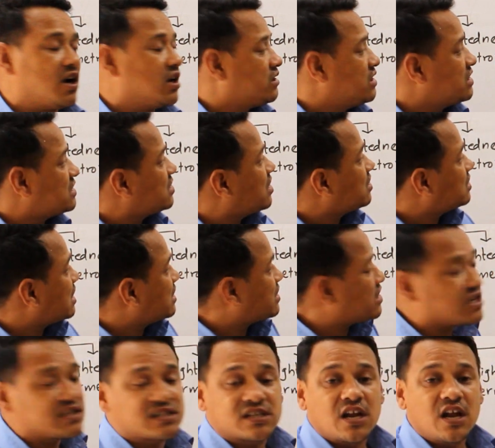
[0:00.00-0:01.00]
this
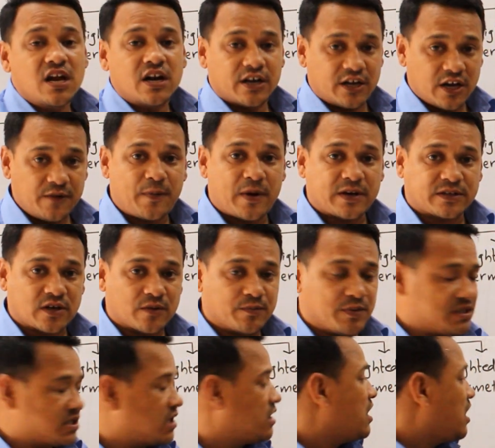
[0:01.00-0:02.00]
short-sightedness defect of
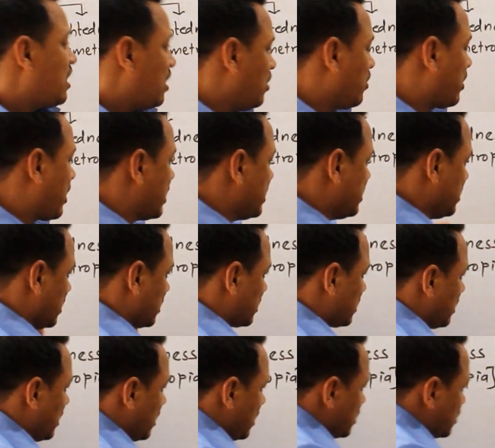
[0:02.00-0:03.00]
vision? Look at here.
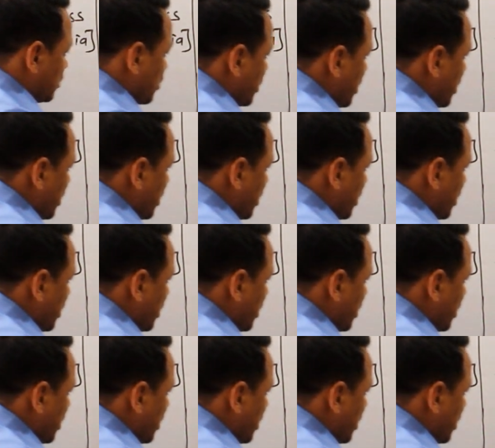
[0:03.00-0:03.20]
So